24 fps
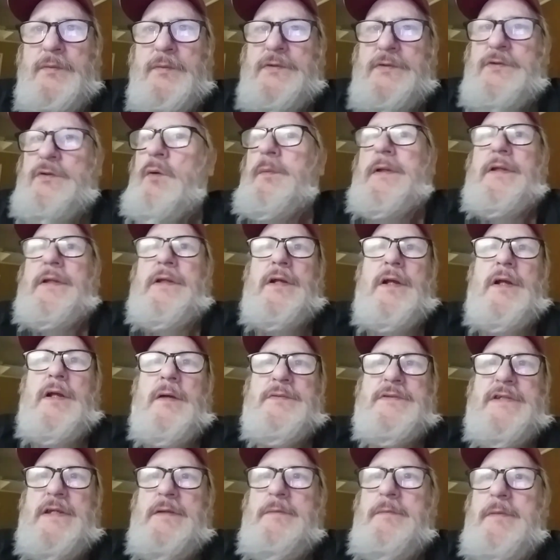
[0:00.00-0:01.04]
But nobody can
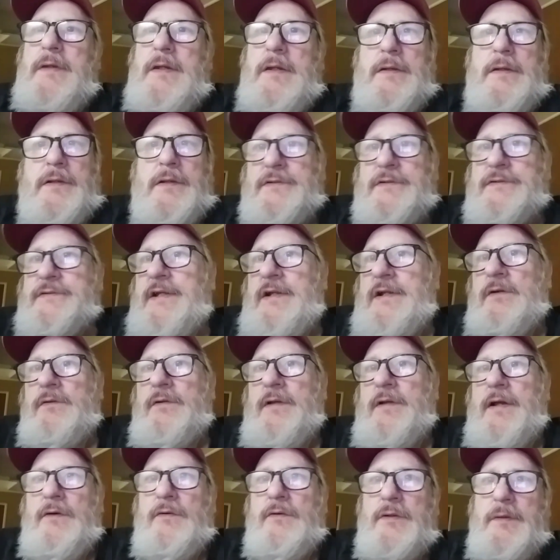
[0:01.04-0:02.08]
come see me because they
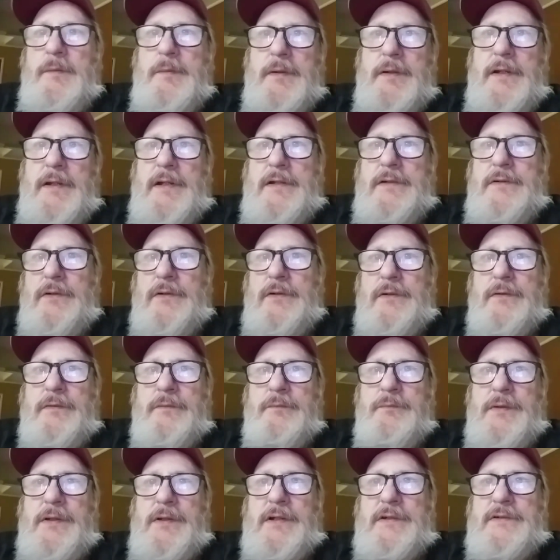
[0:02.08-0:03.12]
don't allow anybody in here
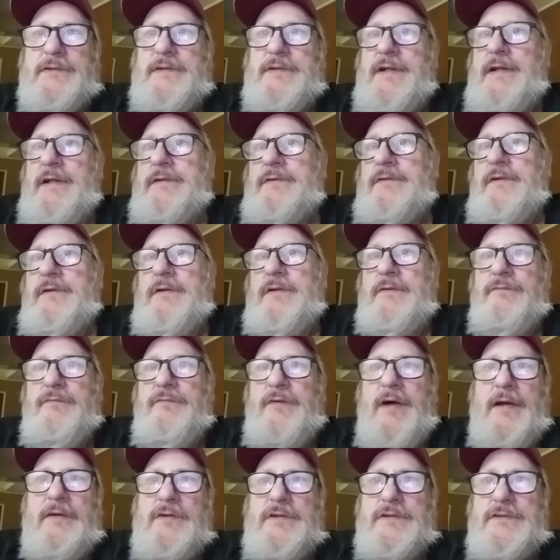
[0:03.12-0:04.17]
because of that
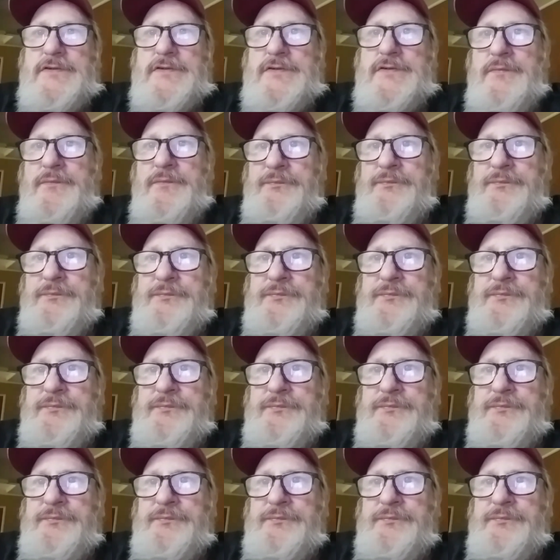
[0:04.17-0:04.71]
virus.